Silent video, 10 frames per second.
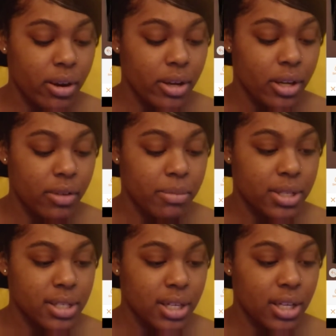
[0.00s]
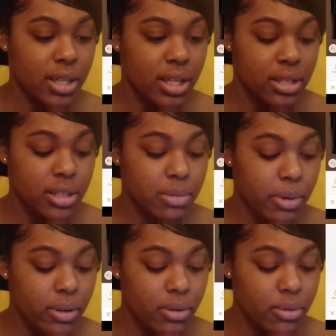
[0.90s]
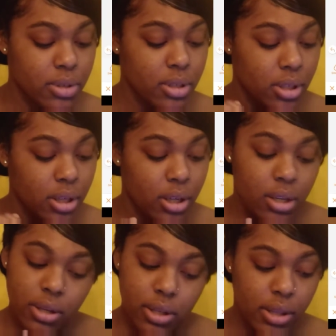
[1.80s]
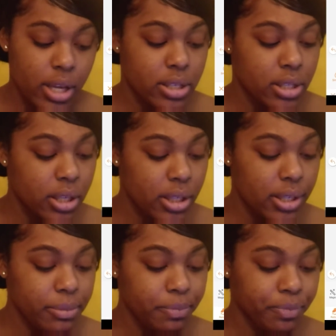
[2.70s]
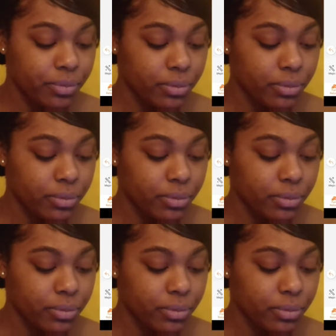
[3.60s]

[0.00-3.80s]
area of my skin that's exposed. That's good.